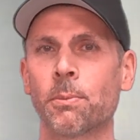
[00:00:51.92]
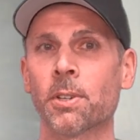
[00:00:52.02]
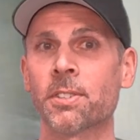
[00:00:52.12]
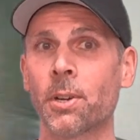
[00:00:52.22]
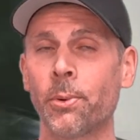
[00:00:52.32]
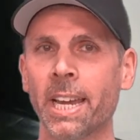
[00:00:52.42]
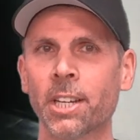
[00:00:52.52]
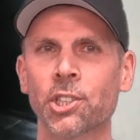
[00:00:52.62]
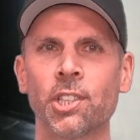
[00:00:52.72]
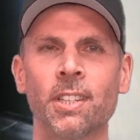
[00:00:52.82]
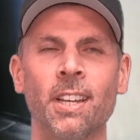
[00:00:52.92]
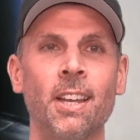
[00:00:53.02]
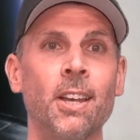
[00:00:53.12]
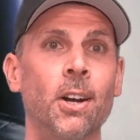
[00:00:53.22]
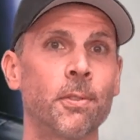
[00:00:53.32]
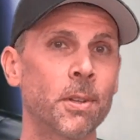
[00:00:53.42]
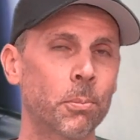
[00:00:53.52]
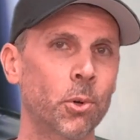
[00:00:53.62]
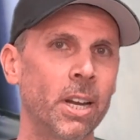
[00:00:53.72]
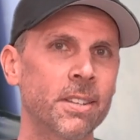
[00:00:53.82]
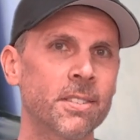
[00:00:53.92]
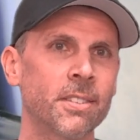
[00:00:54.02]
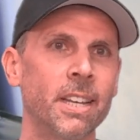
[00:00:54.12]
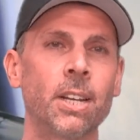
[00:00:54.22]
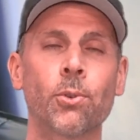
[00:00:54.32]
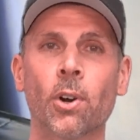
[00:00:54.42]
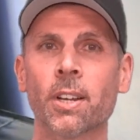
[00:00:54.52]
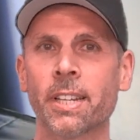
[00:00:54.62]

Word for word: was the reaction of the press and rocket